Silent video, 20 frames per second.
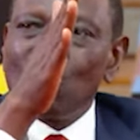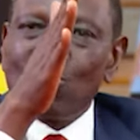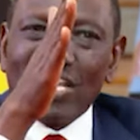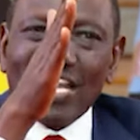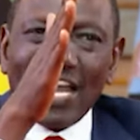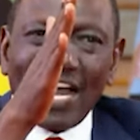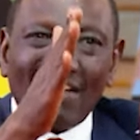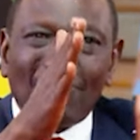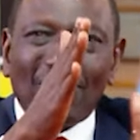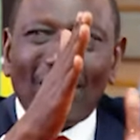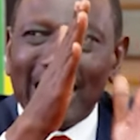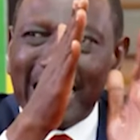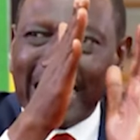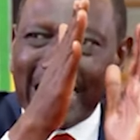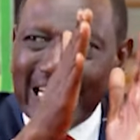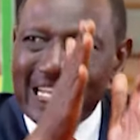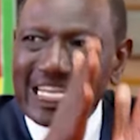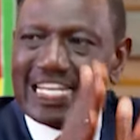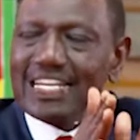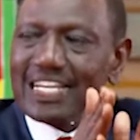we have a
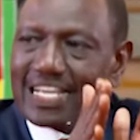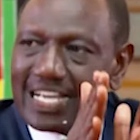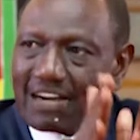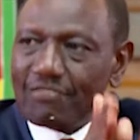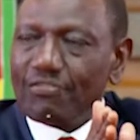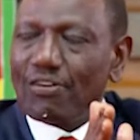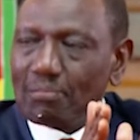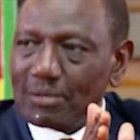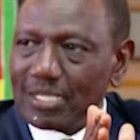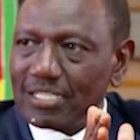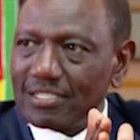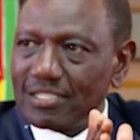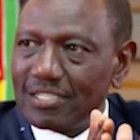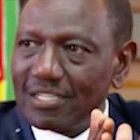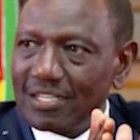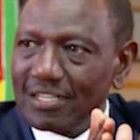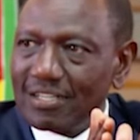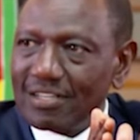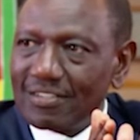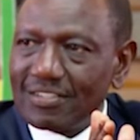lean government
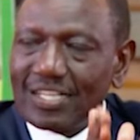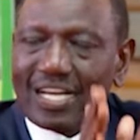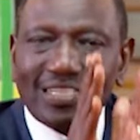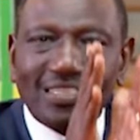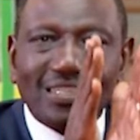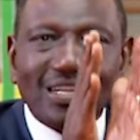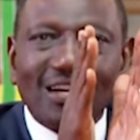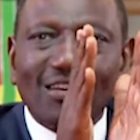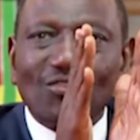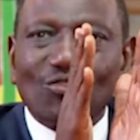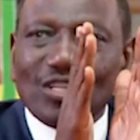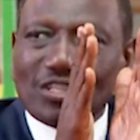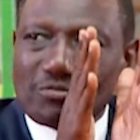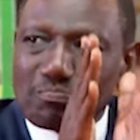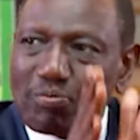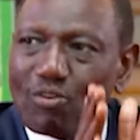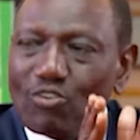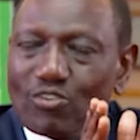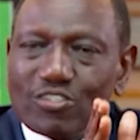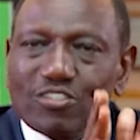that
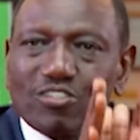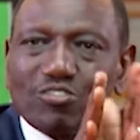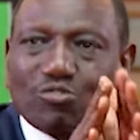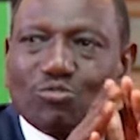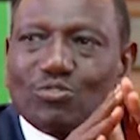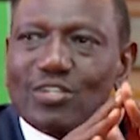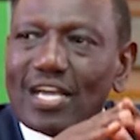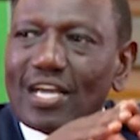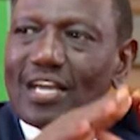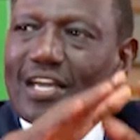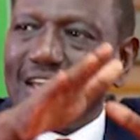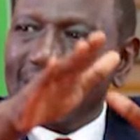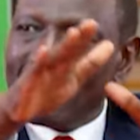responds to the